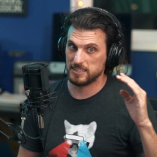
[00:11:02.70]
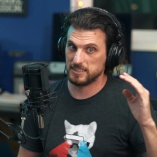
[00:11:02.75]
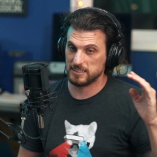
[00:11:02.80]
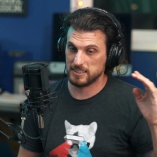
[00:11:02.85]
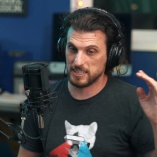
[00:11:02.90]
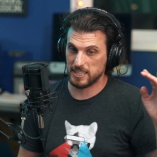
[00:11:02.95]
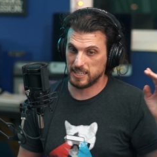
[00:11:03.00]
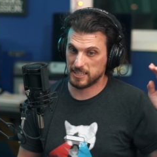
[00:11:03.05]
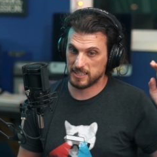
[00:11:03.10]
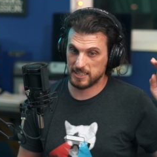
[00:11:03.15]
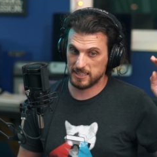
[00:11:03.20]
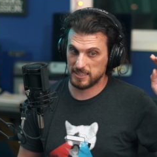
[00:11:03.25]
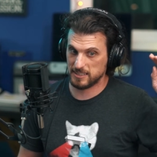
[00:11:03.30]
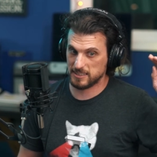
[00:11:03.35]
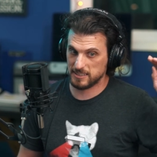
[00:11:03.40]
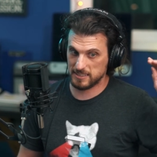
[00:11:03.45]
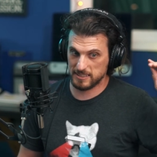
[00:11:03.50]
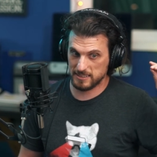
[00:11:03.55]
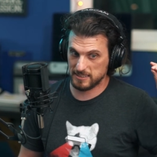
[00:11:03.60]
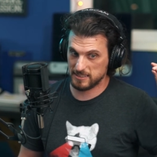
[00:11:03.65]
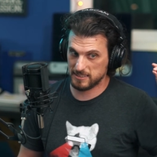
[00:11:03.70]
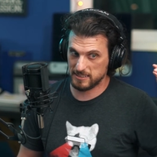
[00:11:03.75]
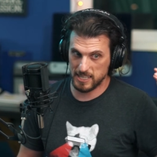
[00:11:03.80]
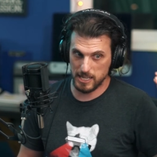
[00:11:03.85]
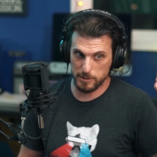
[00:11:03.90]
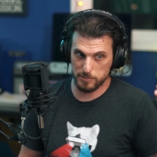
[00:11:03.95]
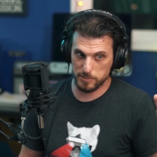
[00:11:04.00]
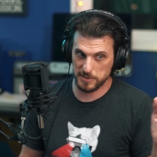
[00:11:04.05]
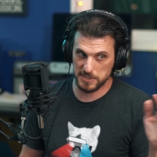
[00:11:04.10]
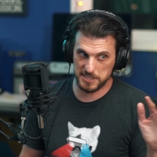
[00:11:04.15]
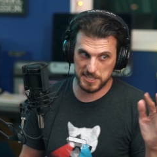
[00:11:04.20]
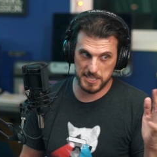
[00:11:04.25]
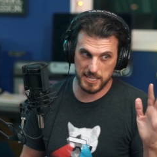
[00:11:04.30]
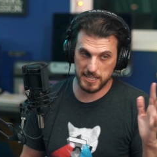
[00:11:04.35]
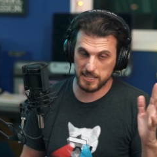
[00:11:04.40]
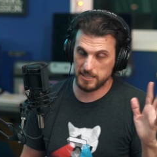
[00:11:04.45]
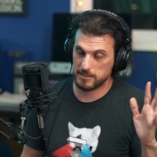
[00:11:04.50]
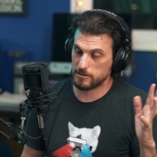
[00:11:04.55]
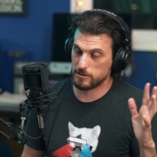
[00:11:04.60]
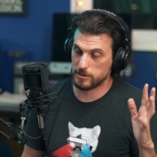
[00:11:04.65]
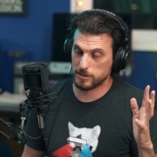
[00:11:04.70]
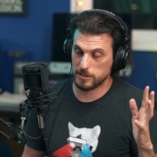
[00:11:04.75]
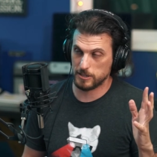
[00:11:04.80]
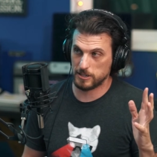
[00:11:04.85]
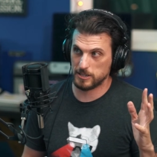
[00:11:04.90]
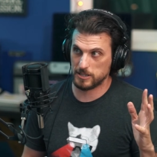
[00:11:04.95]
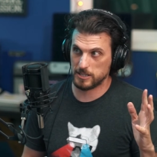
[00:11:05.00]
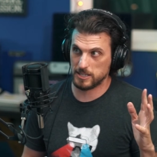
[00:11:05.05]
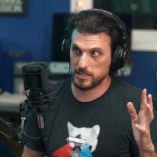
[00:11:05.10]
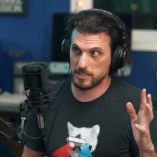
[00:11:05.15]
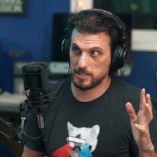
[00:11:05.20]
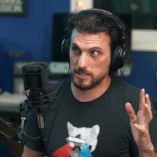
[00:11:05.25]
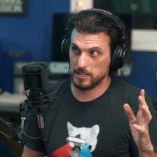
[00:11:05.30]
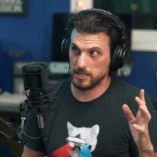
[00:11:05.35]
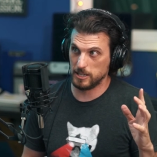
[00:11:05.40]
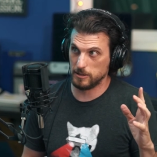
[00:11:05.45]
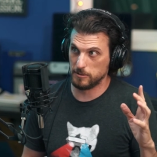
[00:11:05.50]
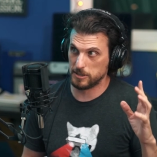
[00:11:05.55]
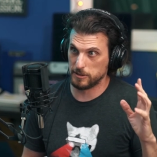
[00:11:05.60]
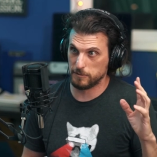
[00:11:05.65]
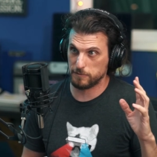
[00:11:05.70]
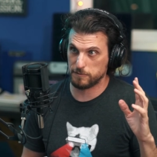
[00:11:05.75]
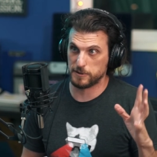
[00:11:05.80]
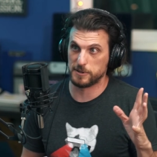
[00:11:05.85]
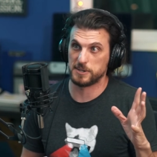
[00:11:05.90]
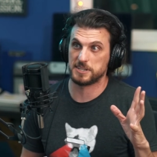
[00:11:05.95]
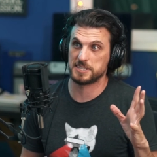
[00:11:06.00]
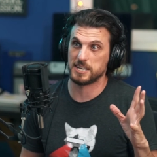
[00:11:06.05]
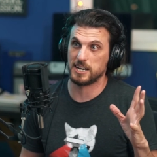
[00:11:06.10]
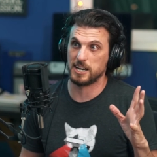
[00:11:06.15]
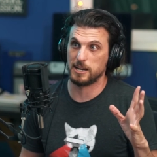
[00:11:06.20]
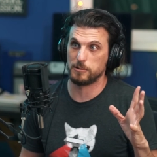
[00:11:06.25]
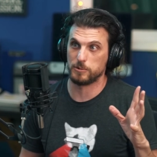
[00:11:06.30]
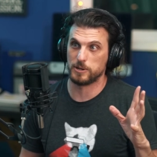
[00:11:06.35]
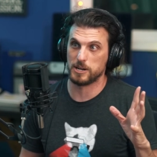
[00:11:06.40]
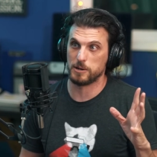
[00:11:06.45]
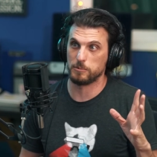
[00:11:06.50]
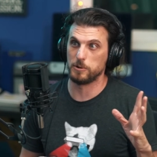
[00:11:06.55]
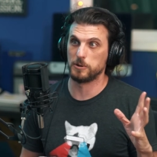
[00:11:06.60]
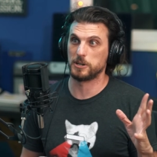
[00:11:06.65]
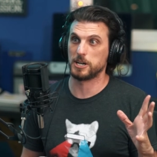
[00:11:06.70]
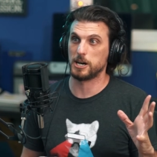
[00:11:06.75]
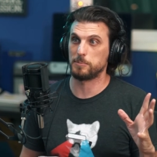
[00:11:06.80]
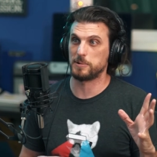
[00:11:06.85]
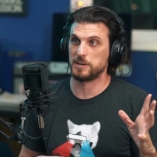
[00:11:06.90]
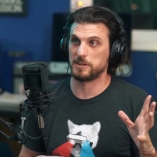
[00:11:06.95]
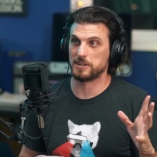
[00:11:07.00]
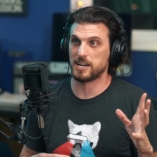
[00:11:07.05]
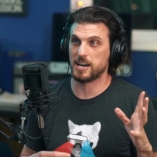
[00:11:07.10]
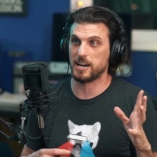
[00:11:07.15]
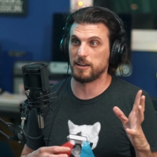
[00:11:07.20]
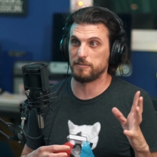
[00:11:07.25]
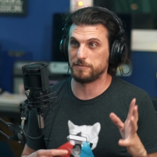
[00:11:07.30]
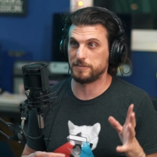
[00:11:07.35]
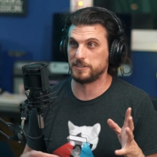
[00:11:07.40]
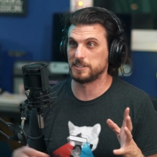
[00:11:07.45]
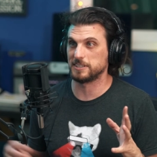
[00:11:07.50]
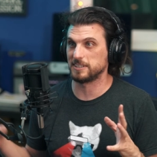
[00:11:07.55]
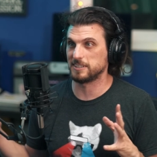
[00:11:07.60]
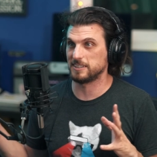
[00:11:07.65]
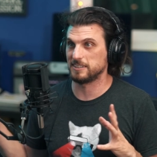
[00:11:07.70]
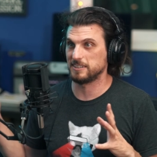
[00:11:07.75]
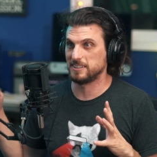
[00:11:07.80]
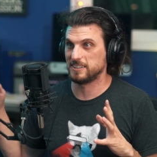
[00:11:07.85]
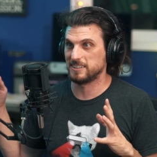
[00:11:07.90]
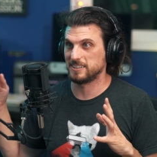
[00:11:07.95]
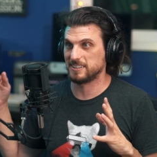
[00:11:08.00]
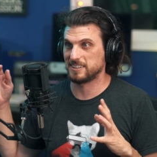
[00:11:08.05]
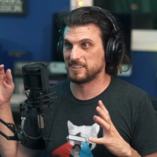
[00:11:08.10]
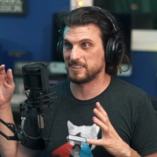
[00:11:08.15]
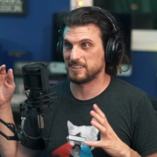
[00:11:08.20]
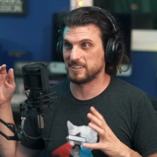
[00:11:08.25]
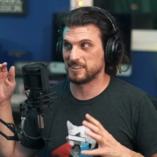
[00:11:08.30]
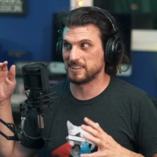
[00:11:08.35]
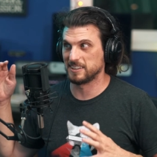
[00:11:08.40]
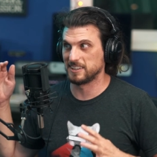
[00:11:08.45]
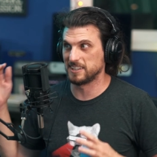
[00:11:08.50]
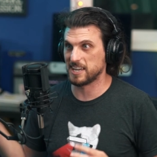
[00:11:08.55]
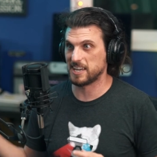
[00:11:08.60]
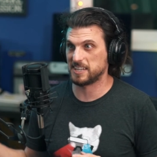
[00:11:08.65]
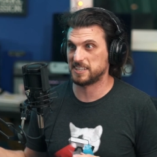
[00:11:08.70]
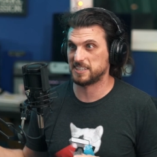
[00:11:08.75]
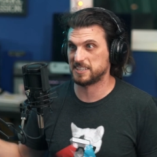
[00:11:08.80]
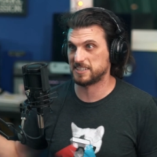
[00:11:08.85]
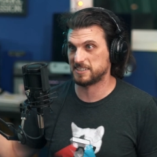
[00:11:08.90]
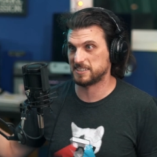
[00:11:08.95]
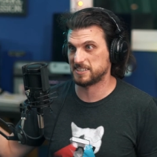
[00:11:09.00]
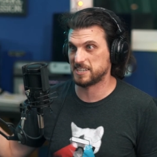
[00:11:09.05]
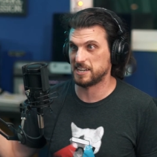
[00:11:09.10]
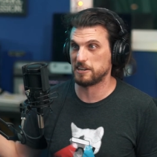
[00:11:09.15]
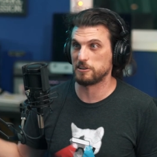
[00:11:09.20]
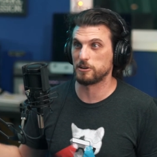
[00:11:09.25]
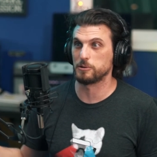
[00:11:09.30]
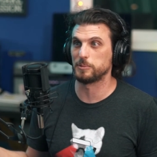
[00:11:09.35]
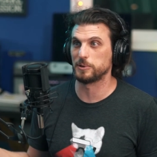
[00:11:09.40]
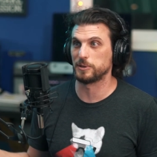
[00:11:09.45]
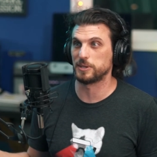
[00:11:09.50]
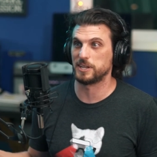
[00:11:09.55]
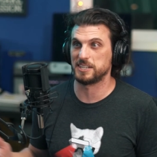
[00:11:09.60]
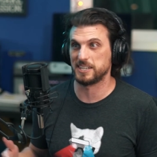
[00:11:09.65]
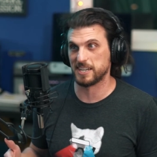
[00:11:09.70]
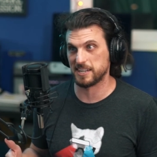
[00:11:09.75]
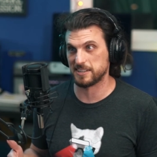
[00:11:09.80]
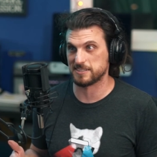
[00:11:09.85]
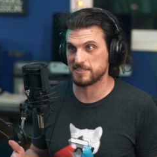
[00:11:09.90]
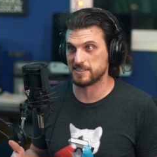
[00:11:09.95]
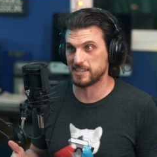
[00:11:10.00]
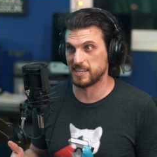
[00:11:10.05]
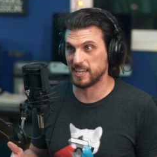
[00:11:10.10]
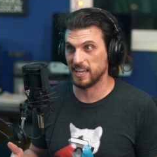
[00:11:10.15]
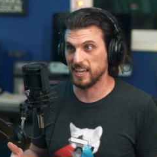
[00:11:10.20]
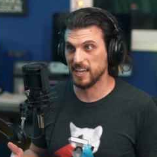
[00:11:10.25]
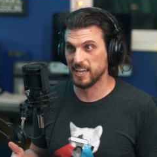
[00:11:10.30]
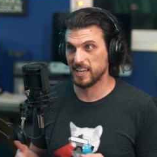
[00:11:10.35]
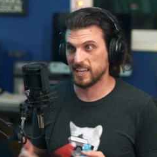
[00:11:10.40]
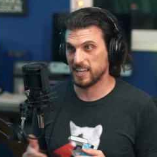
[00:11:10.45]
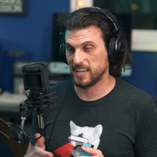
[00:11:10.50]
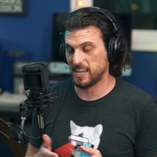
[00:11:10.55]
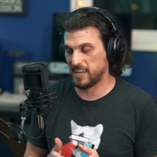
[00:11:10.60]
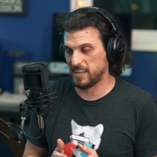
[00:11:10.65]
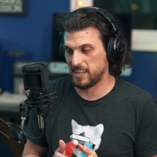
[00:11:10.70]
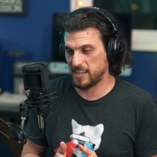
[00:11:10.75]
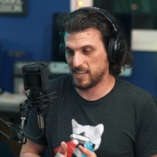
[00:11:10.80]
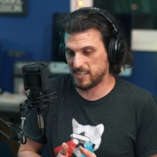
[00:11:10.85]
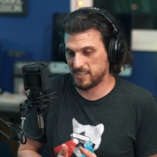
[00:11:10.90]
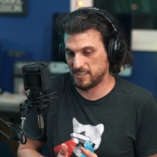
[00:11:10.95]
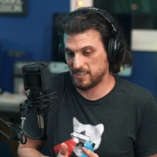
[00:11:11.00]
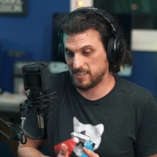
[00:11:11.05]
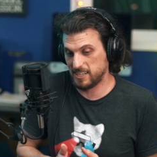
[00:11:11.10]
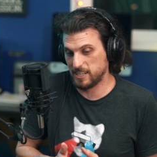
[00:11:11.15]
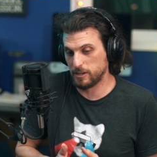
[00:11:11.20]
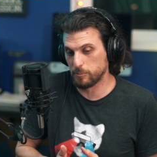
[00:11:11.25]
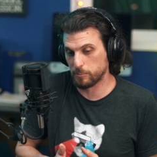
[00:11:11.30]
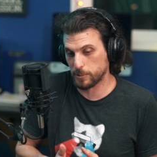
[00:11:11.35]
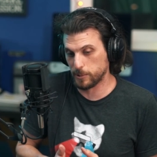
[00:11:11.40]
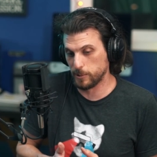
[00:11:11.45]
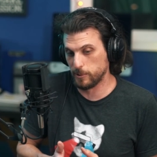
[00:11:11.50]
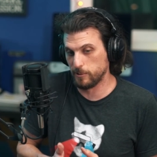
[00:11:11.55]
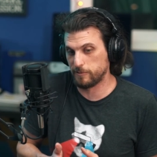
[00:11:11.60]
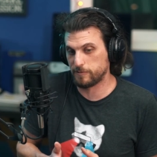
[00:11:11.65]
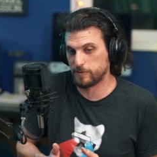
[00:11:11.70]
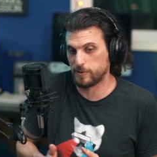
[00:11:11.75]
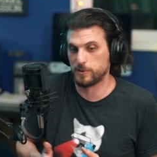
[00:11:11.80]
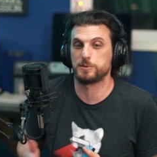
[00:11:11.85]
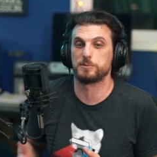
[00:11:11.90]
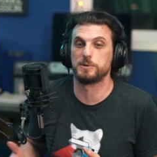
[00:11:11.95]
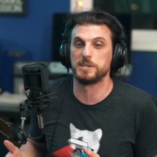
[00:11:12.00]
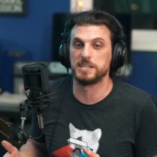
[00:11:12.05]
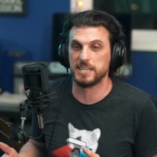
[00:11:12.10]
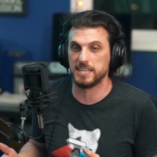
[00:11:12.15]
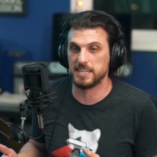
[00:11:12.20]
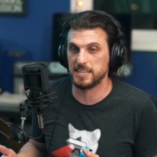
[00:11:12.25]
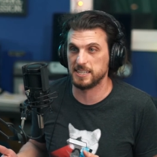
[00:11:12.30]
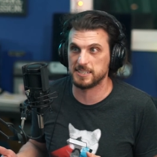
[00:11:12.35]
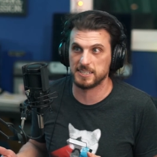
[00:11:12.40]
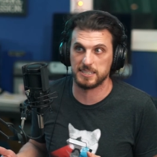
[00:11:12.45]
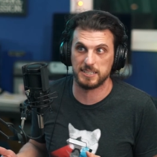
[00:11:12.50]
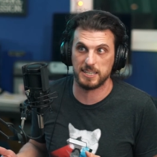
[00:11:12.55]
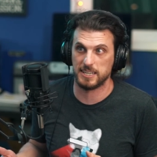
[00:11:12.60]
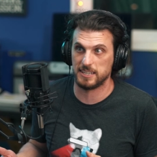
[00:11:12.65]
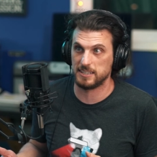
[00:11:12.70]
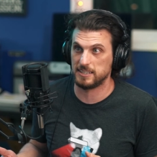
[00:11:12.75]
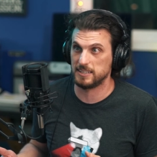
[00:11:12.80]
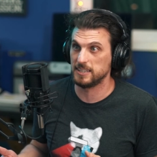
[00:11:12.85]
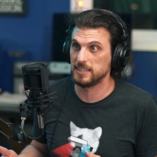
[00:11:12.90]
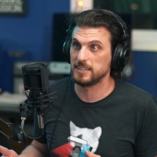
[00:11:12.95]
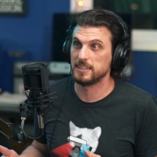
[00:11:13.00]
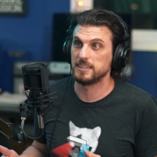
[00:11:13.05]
like April second or third, it was the first time where I woke up and I, I feel less terrible than yesterday, and then it improved for three days, and then